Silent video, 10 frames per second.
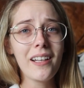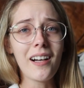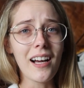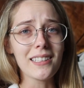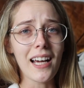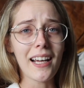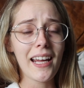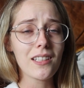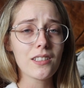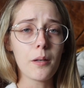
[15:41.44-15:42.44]
Guys, I
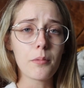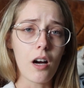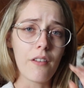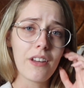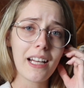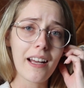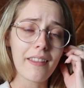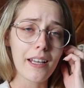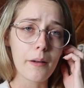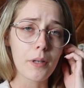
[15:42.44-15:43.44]
can't stop coughing. I
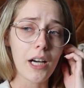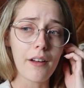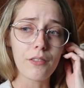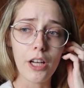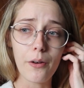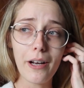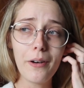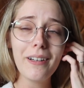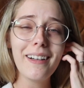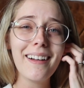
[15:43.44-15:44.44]
think I'm gonna have to go
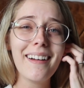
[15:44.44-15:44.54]
now.